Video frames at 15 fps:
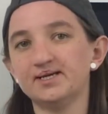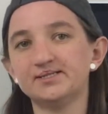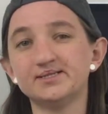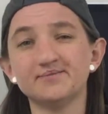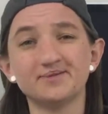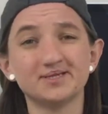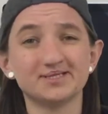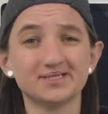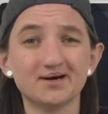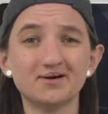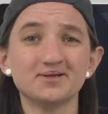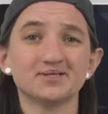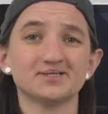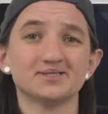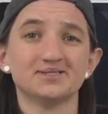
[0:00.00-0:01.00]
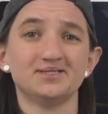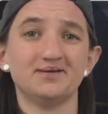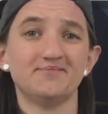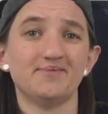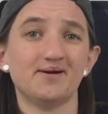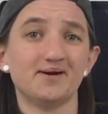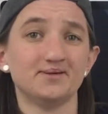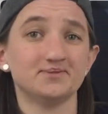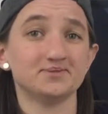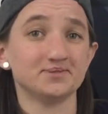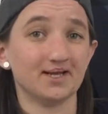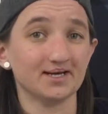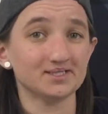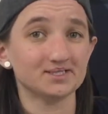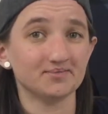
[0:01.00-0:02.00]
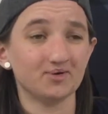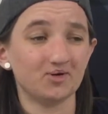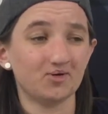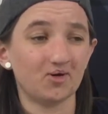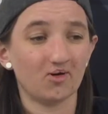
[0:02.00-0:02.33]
is if the seller doesn't seem very flexible